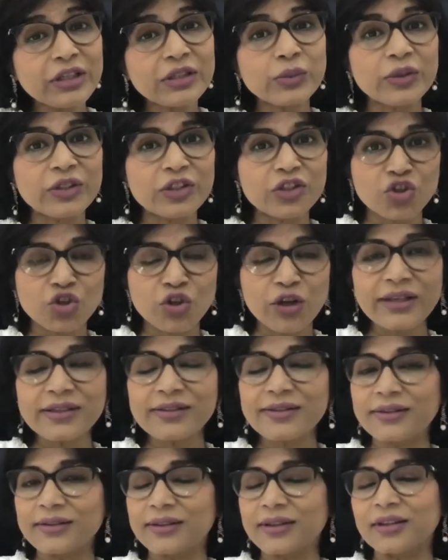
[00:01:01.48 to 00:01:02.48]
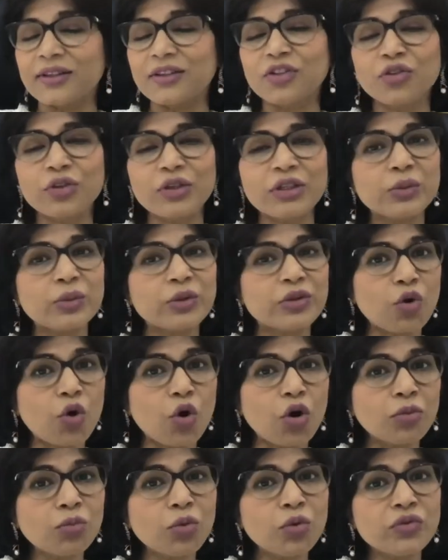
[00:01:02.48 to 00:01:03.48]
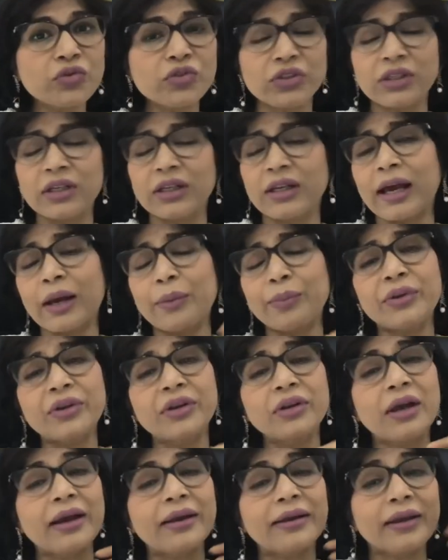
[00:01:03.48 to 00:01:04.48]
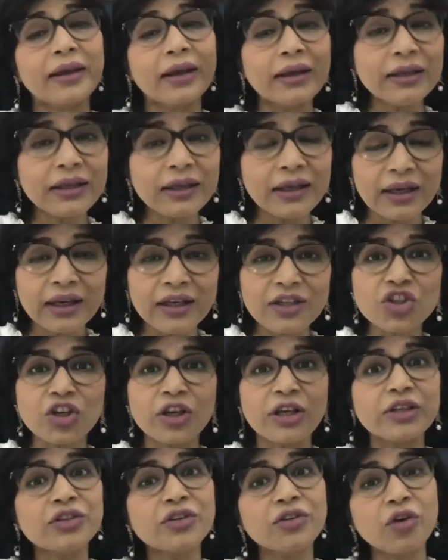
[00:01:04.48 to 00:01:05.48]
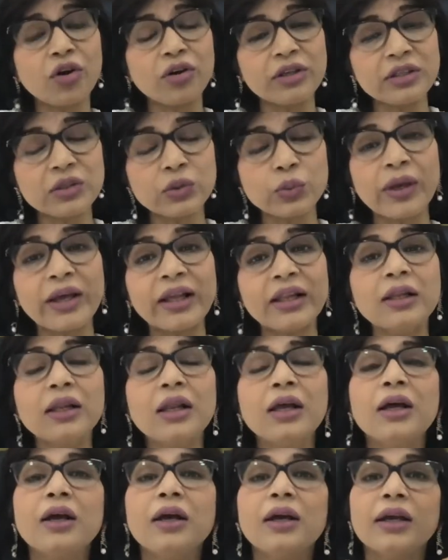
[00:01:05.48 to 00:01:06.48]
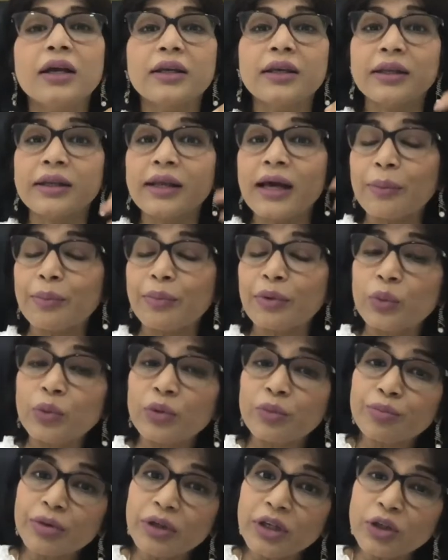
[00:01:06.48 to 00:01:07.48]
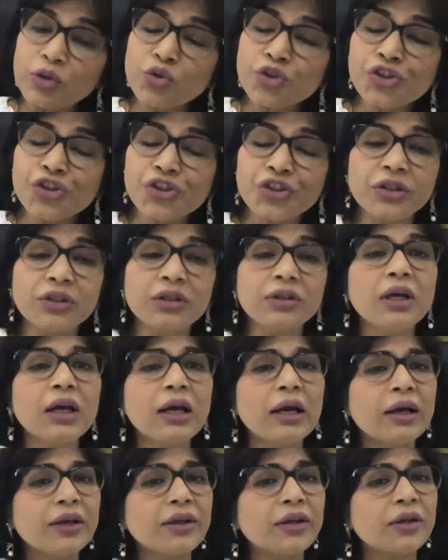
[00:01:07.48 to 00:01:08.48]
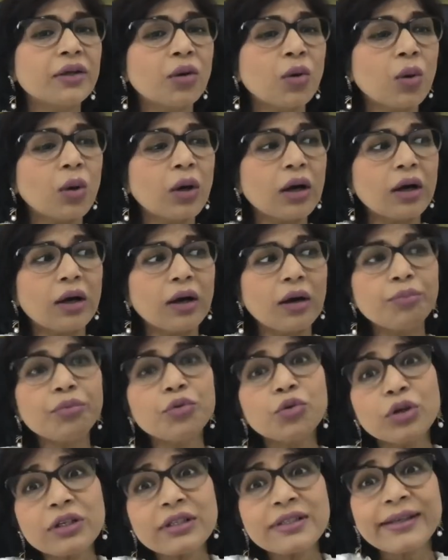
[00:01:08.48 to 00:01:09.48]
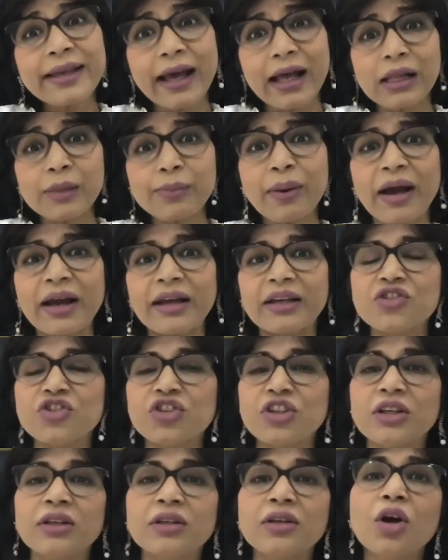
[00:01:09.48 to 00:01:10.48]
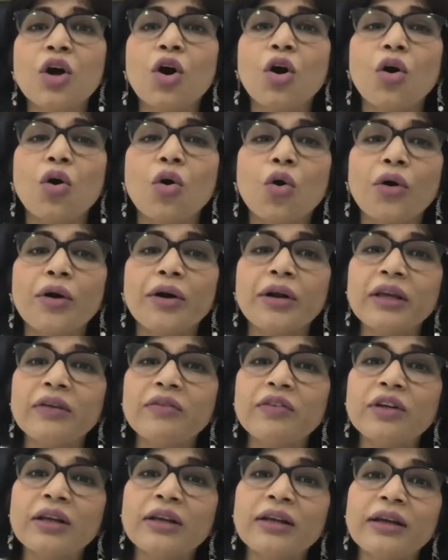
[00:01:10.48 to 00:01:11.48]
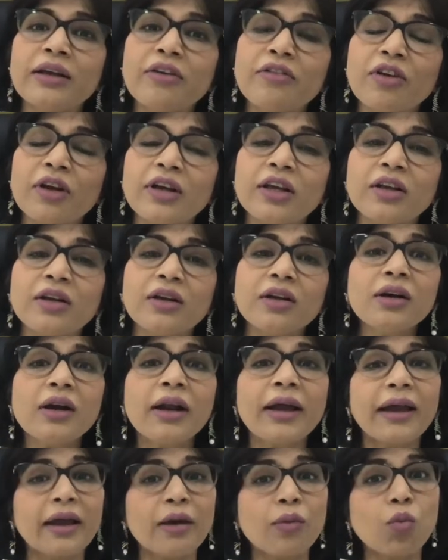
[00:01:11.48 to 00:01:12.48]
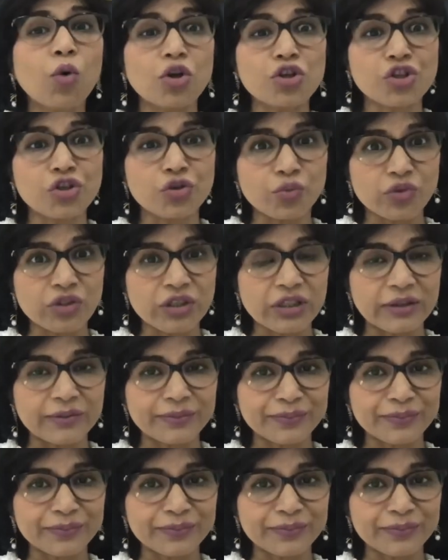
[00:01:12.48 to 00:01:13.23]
with stress, it can increase with hormones, it can happen at any age later on as well. It can happen with pollution, poor scalp hygiene, or even an irregular hair wash routine.